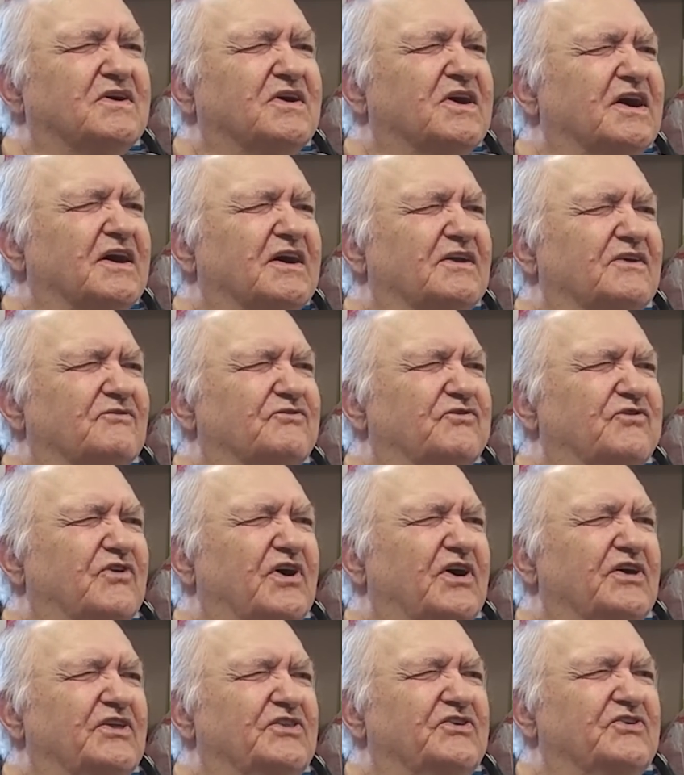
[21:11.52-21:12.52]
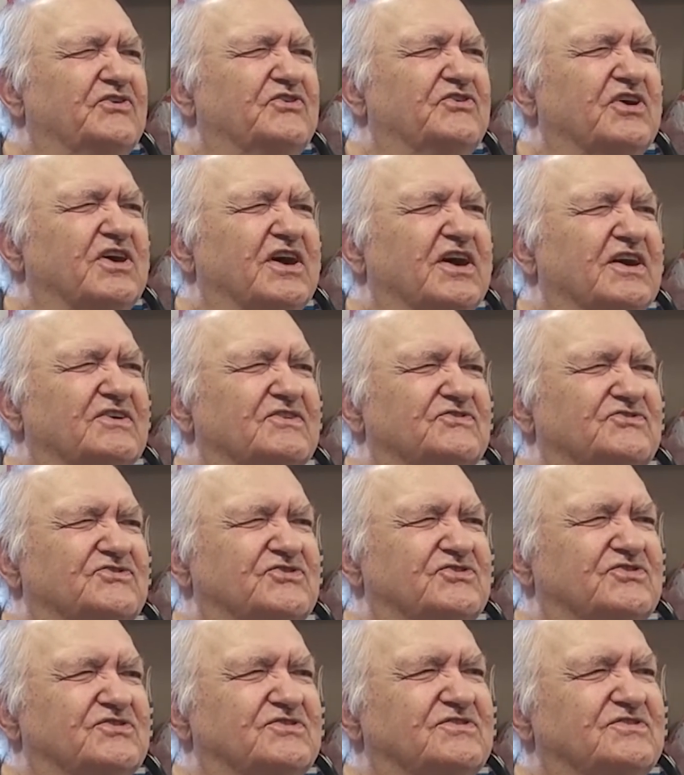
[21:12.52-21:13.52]
kind of flood the
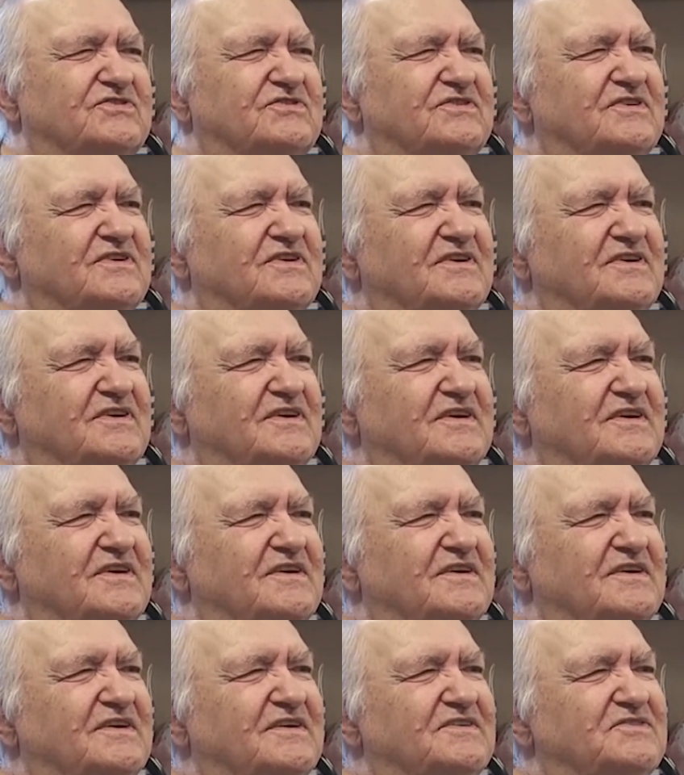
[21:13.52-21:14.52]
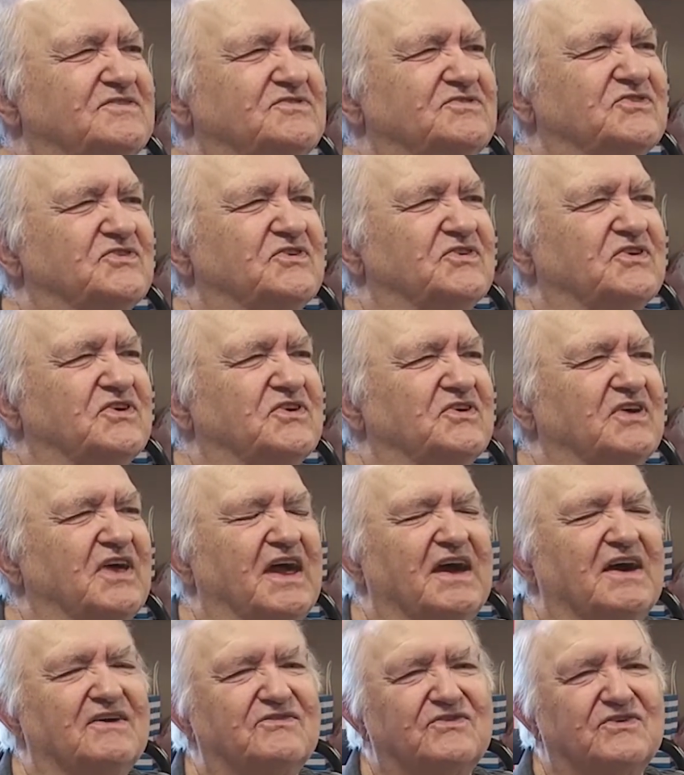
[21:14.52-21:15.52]
tents, so you
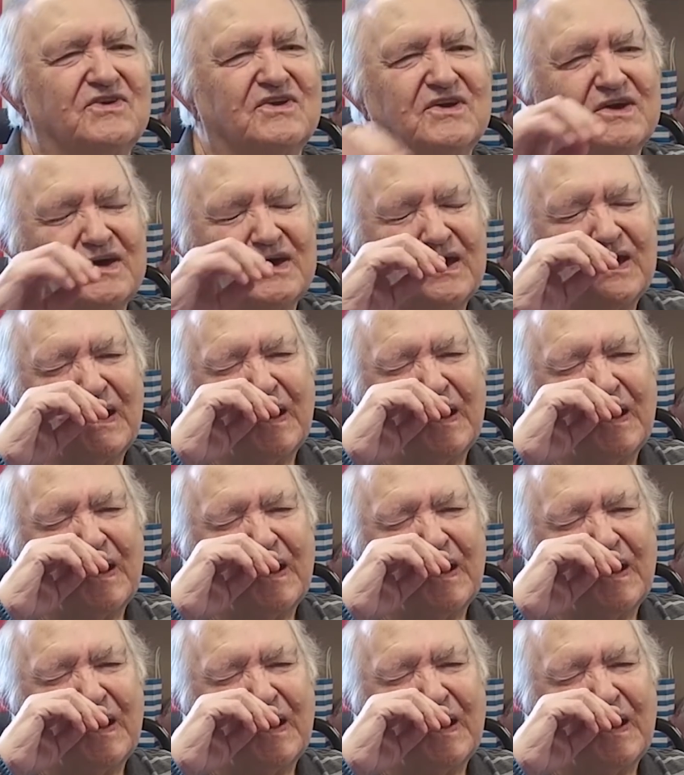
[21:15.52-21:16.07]
have to